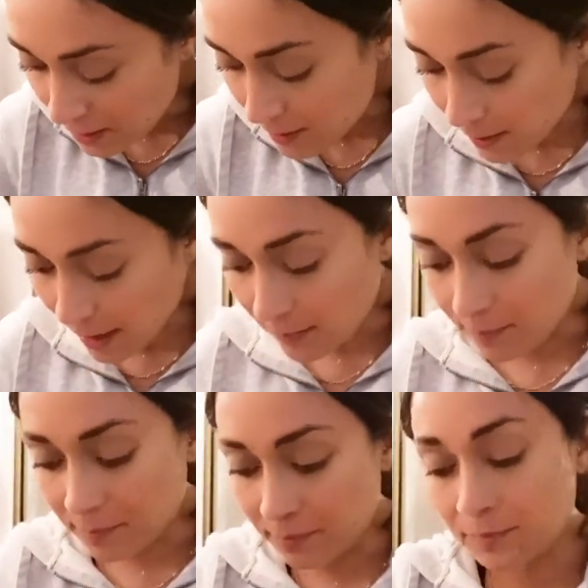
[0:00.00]
So yeah,
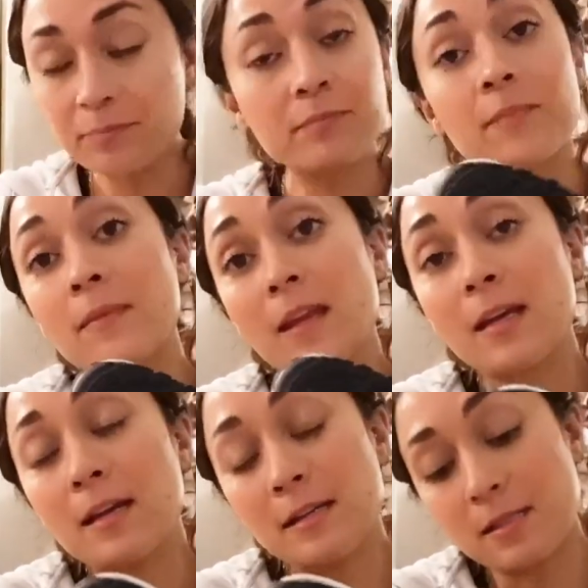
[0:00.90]

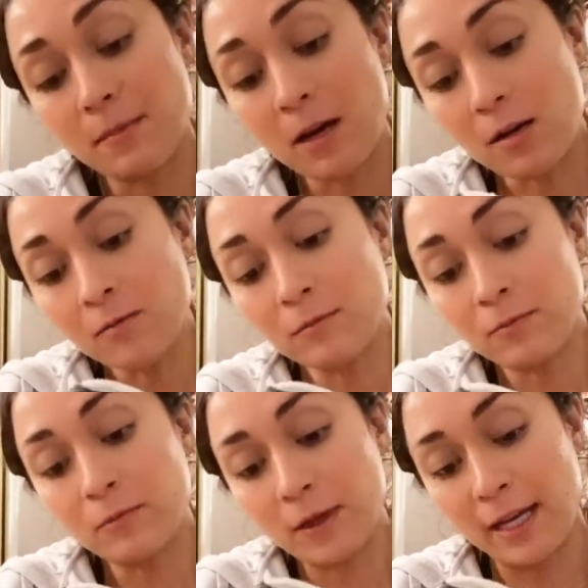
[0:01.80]
tomorrow
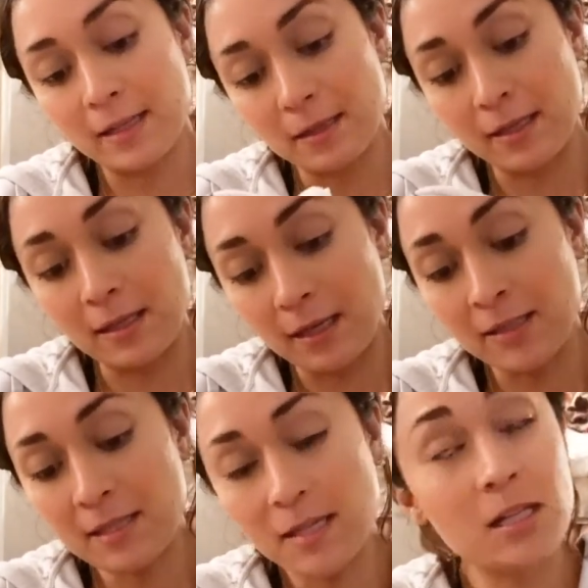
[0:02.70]
we'll get into the